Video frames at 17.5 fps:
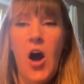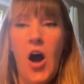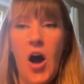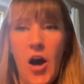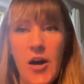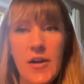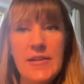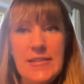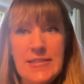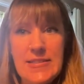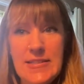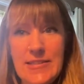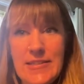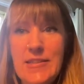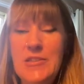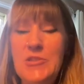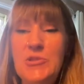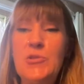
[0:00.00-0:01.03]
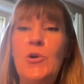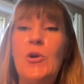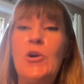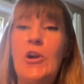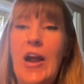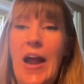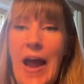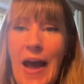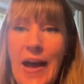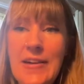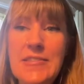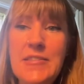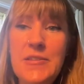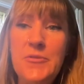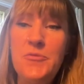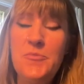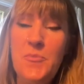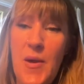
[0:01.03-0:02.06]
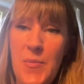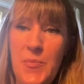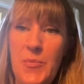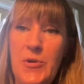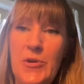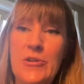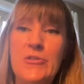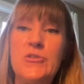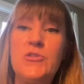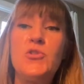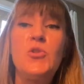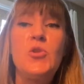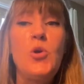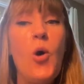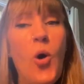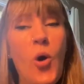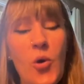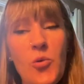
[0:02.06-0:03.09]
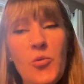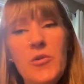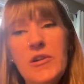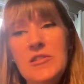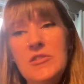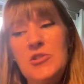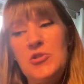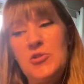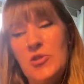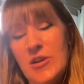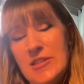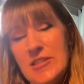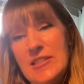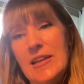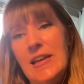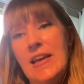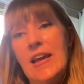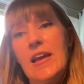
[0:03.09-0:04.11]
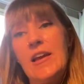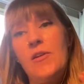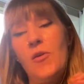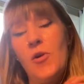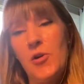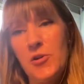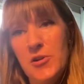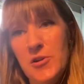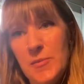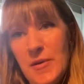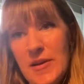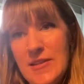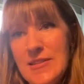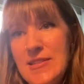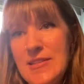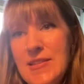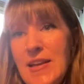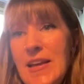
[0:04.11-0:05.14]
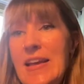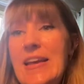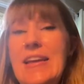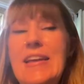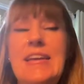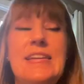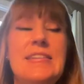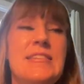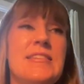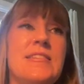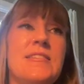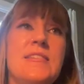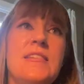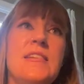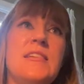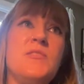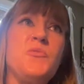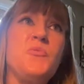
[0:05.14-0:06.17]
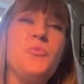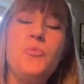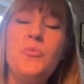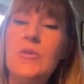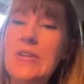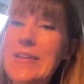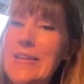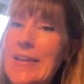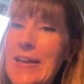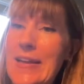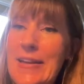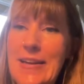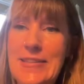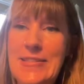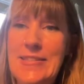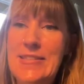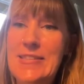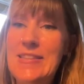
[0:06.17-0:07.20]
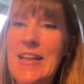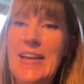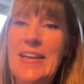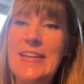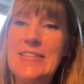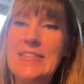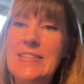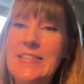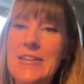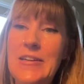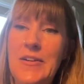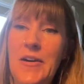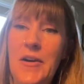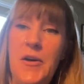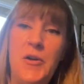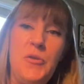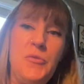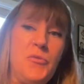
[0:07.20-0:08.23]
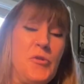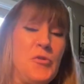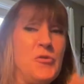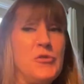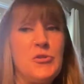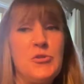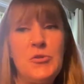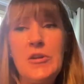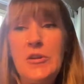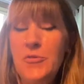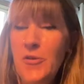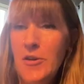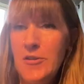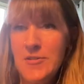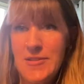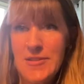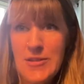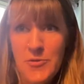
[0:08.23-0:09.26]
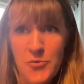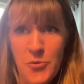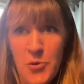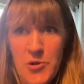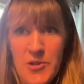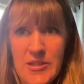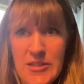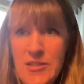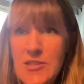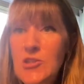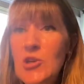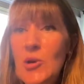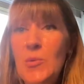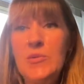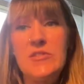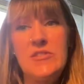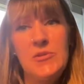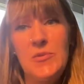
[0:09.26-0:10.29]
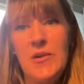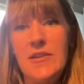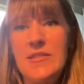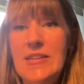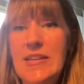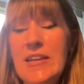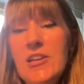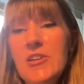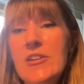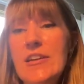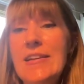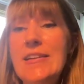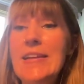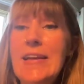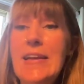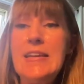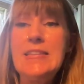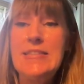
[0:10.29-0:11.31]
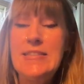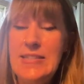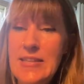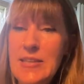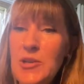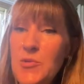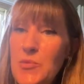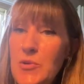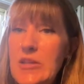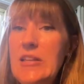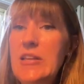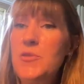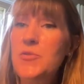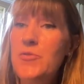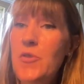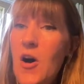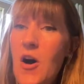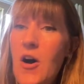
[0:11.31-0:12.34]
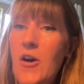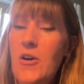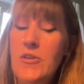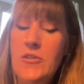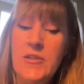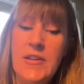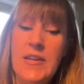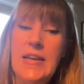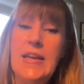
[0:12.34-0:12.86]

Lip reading: Audiences are active members co-constructing an argument. It's really connected to that idea of, if a tree falls in the forest and no one's around to hear it, did it really fall?